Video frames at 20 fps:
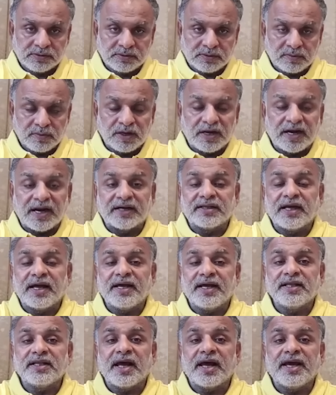But
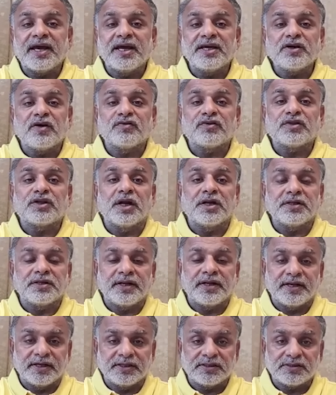in the age of
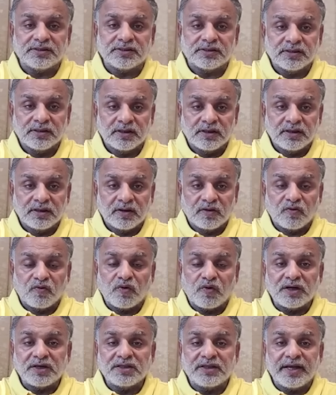30s,
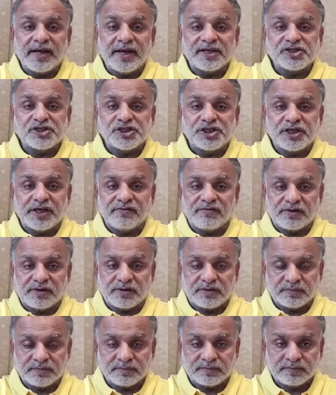what they achieved,
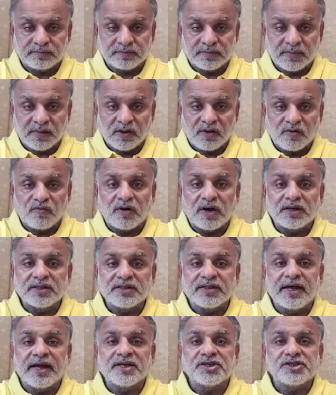
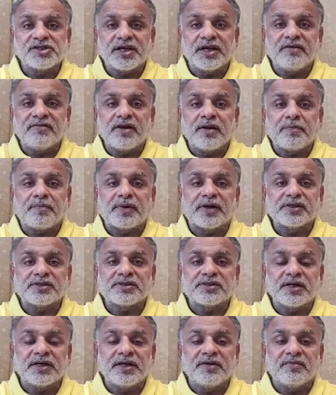a
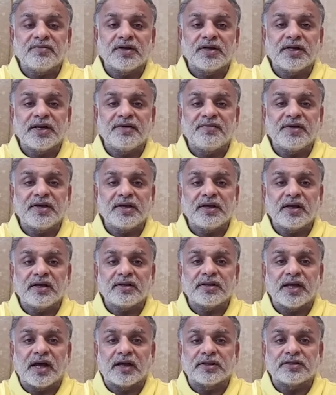person even living
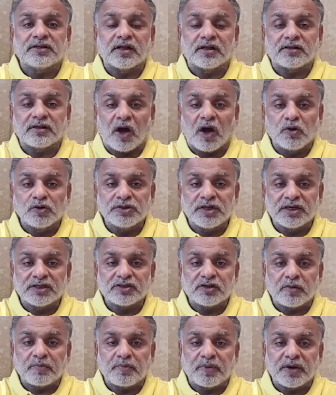thousands
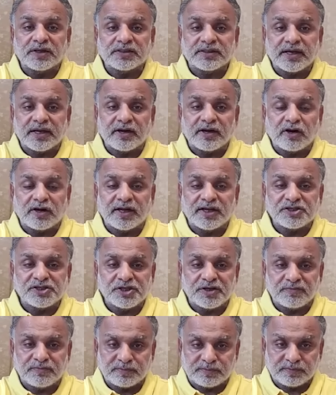of births cannot
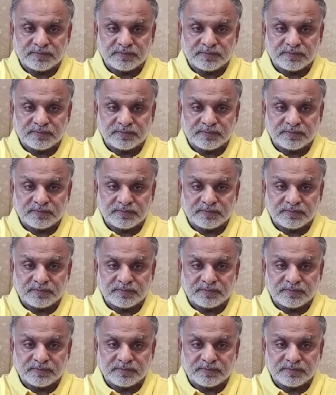achieve.